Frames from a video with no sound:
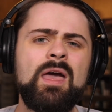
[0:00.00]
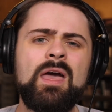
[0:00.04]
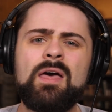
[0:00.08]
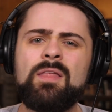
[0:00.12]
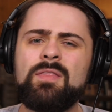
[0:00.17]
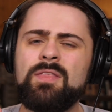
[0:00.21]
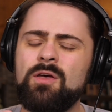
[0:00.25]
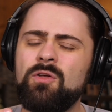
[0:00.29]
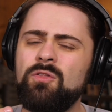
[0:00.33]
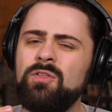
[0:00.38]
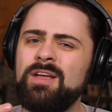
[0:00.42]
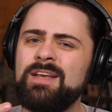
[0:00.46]

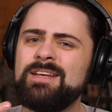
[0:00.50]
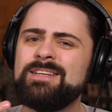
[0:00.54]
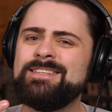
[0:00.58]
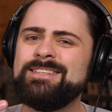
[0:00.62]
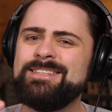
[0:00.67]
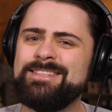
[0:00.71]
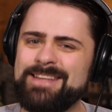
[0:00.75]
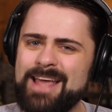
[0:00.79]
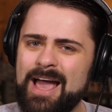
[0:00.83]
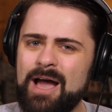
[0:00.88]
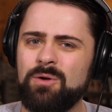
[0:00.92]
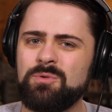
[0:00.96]
The only
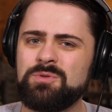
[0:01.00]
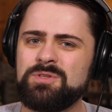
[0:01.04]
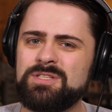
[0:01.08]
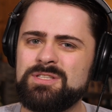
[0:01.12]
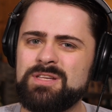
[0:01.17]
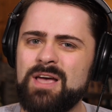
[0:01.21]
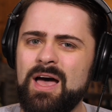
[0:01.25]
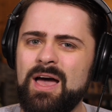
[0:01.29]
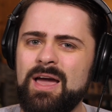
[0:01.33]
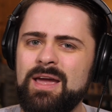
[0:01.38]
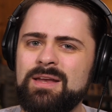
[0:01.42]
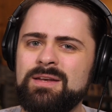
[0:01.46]

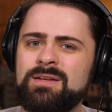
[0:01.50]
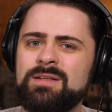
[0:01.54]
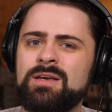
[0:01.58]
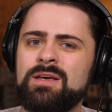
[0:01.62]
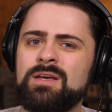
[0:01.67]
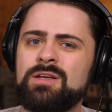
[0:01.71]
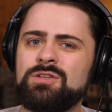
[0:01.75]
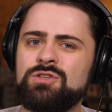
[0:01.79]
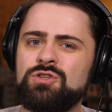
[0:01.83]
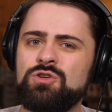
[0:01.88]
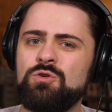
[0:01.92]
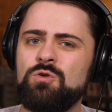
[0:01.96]
downside
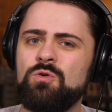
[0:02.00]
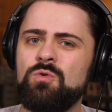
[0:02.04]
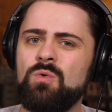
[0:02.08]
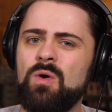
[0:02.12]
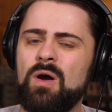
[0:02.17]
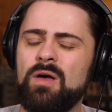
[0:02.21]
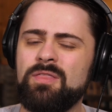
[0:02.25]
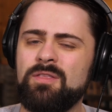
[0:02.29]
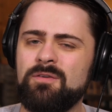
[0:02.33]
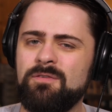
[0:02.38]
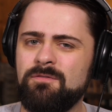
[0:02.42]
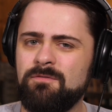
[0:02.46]
to
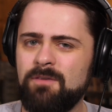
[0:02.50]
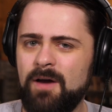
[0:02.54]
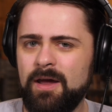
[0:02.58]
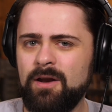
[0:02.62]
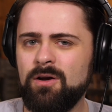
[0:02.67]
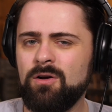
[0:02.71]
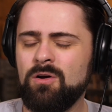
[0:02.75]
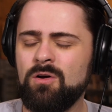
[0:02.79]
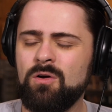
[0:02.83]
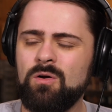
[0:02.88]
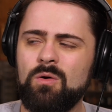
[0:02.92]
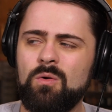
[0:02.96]
the
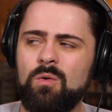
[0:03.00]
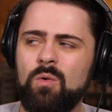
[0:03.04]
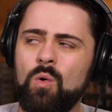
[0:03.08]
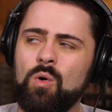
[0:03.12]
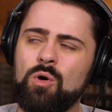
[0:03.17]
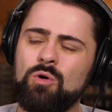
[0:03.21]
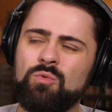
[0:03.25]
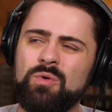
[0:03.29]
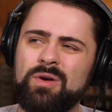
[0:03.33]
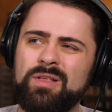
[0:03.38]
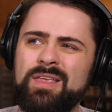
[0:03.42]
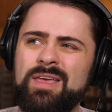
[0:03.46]
fighter,
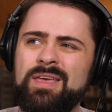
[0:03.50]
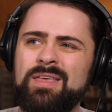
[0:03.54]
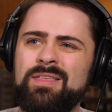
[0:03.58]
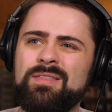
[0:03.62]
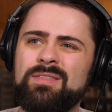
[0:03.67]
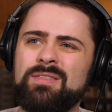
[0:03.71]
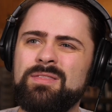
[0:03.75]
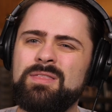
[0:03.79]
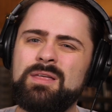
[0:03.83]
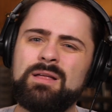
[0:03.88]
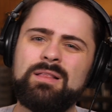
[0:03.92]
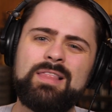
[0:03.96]
or really
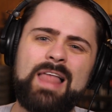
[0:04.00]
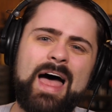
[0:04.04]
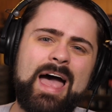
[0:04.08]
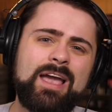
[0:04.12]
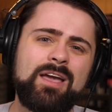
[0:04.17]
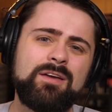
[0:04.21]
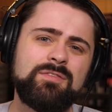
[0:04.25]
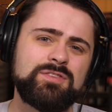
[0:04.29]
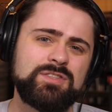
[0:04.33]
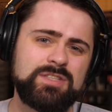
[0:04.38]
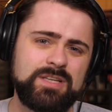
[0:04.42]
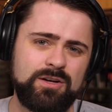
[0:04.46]
the lack
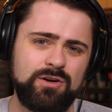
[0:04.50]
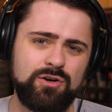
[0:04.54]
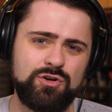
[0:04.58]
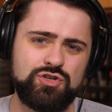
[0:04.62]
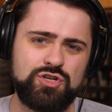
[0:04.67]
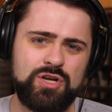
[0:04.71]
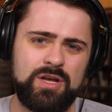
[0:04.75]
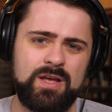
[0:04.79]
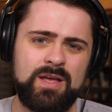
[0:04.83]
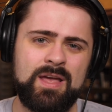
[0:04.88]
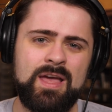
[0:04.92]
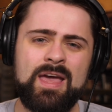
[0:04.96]
of
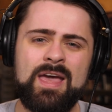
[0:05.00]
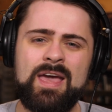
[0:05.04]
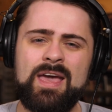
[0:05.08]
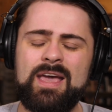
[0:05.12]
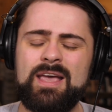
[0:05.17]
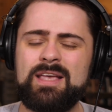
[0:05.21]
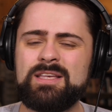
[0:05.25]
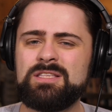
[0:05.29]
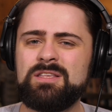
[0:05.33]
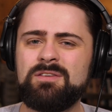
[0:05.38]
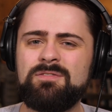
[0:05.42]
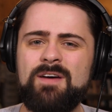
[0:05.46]
synergy,
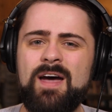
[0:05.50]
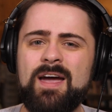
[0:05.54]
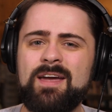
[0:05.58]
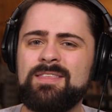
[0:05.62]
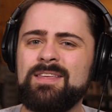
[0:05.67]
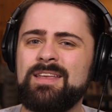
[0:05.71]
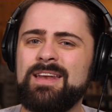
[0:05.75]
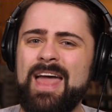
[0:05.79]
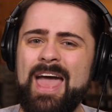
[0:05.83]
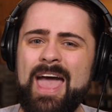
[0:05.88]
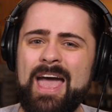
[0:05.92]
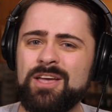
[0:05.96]
is the fact
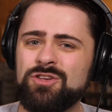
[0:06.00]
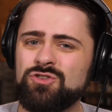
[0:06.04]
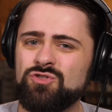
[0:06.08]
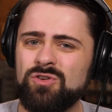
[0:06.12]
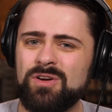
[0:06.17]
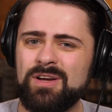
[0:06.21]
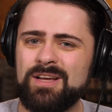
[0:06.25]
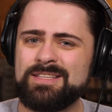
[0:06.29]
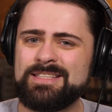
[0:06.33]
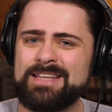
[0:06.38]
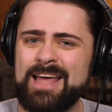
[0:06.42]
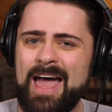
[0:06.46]
that
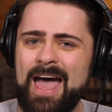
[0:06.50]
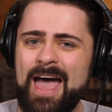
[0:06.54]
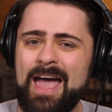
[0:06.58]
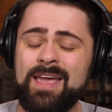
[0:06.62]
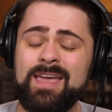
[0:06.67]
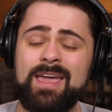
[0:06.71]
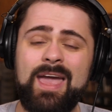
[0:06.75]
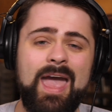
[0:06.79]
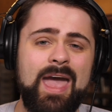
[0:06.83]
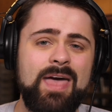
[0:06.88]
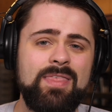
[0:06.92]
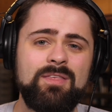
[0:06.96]
extra
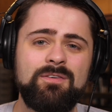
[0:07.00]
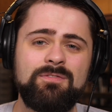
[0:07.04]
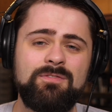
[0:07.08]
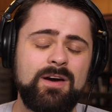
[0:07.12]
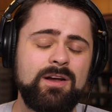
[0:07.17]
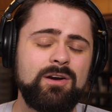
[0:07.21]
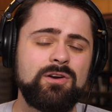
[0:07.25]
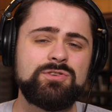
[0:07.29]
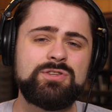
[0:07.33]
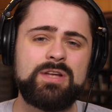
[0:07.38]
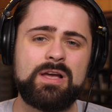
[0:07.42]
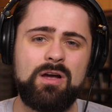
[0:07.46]
attack and the
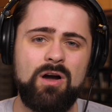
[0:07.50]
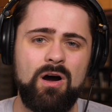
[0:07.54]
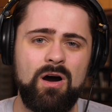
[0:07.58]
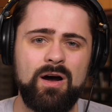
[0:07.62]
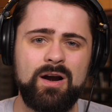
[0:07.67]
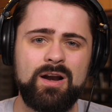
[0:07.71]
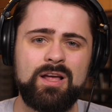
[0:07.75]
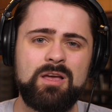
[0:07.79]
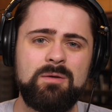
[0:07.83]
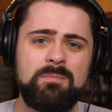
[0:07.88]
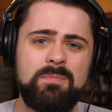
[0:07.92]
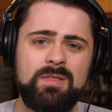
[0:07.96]
fighter's
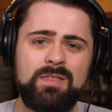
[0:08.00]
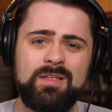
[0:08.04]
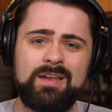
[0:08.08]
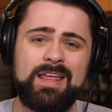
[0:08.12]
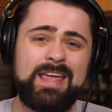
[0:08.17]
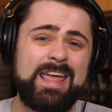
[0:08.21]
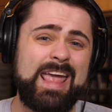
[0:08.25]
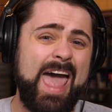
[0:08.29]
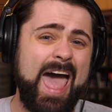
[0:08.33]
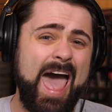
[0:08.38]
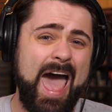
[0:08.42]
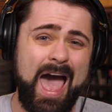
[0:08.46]
iconic
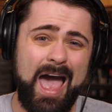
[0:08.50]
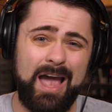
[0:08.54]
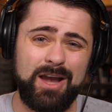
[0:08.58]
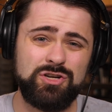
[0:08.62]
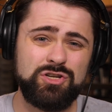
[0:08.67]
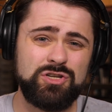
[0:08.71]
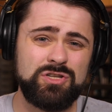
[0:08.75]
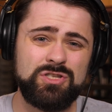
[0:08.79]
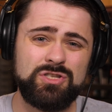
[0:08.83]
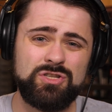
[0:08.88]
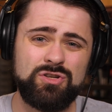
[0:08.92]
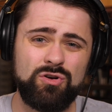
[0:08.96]
ability
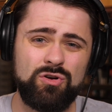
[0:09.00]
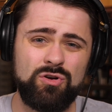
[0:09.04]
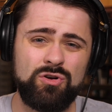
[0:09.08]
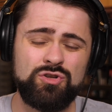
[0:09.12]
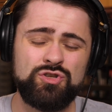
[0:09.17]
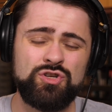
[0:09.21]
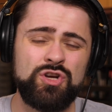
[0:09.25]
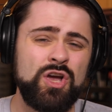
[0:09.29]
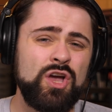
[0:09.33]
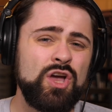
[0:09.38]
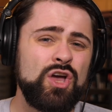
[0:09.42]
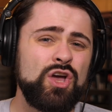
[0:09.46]
Action Surge